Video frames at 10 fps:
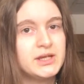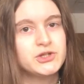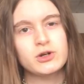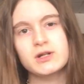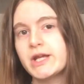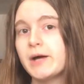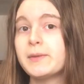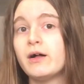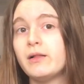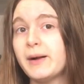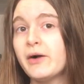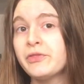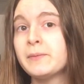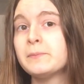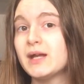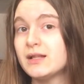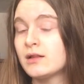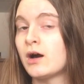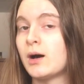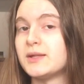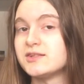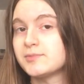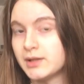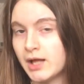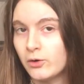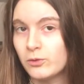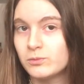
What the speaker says: be sure to tell me all about them in the comments below.